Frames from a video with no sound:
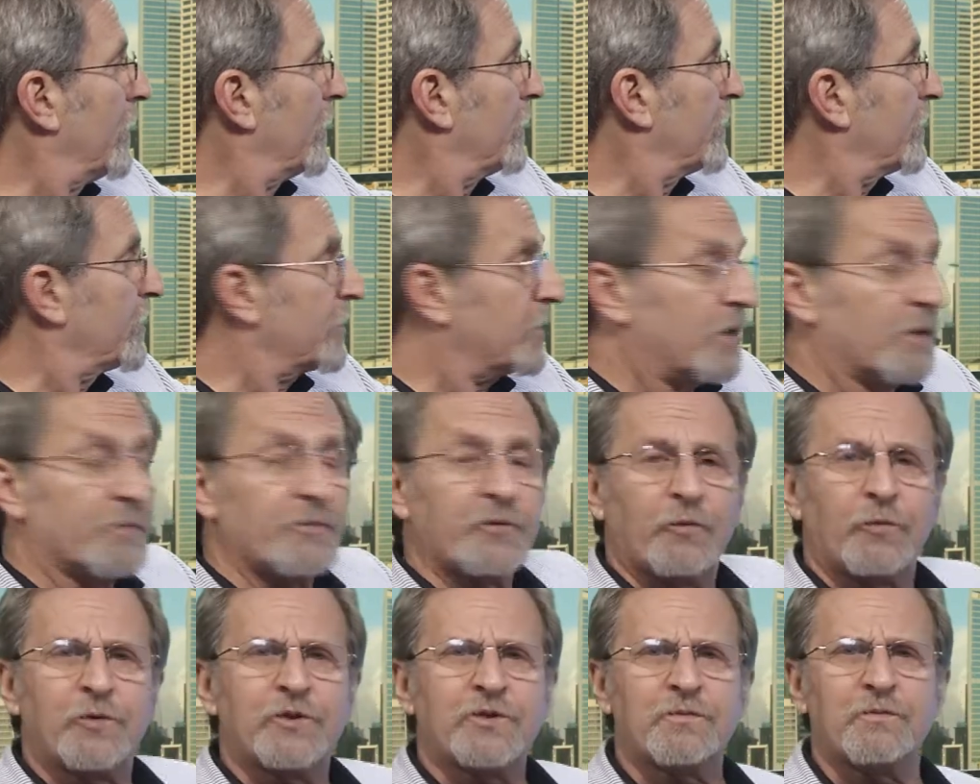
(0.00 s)
onto
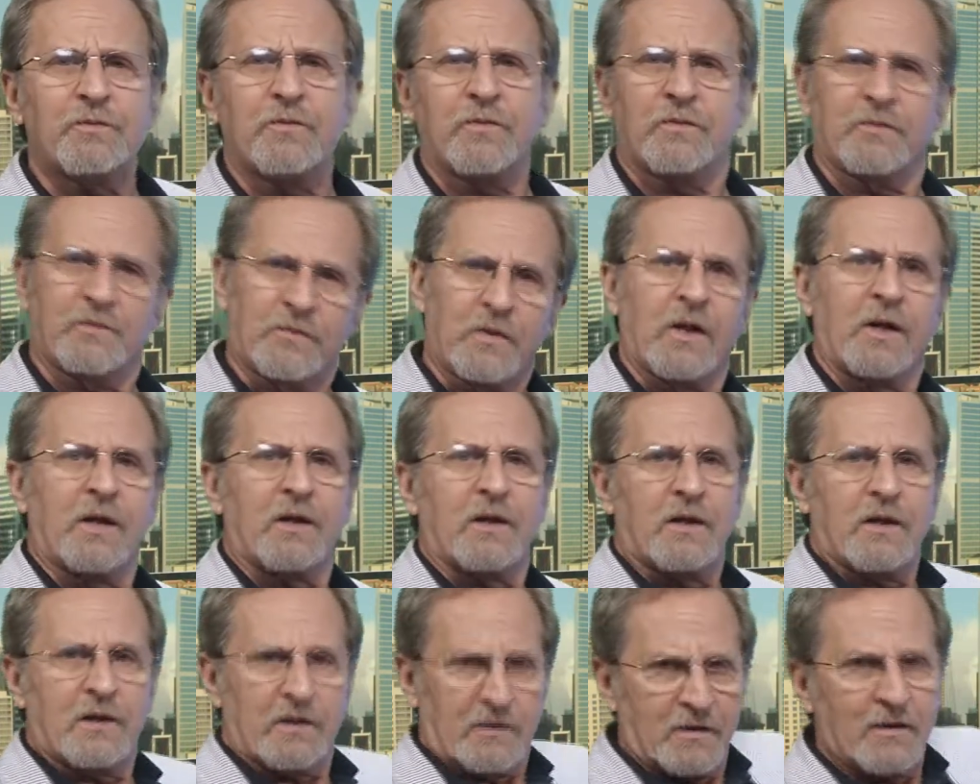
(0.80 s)
ships, which
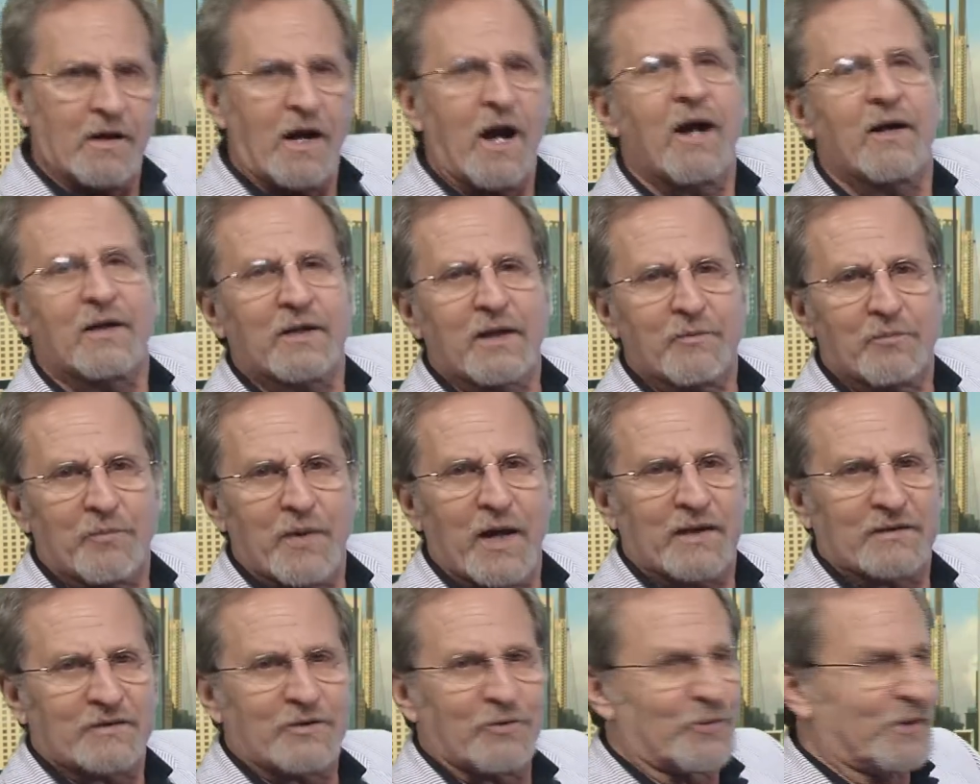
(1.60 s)
I'll get
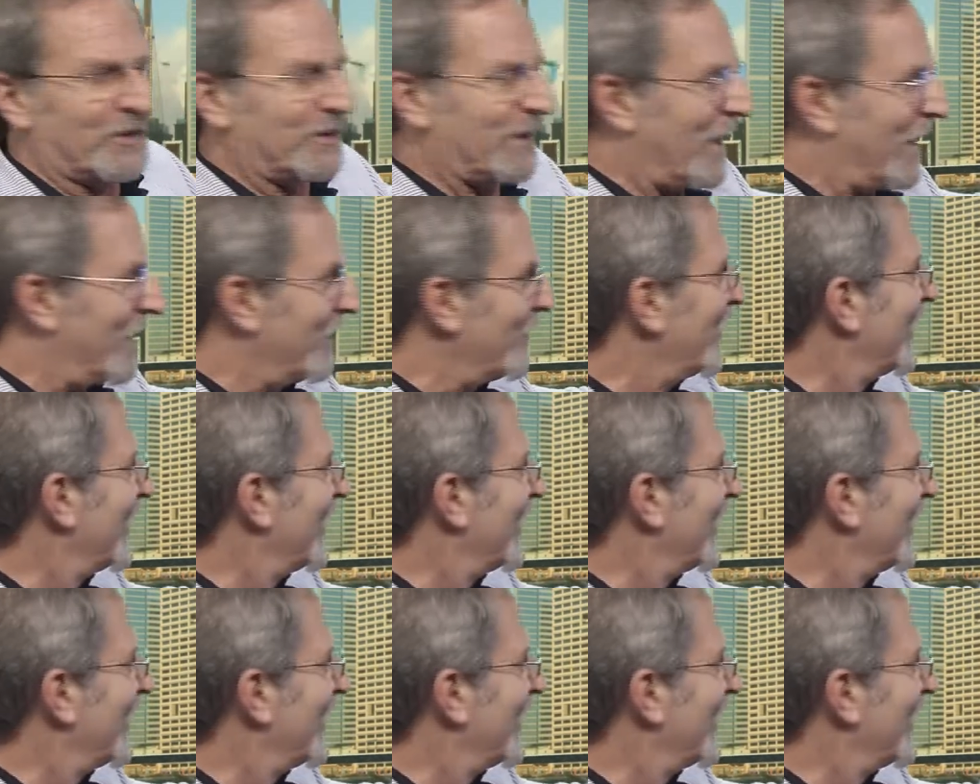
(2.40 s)
back to what that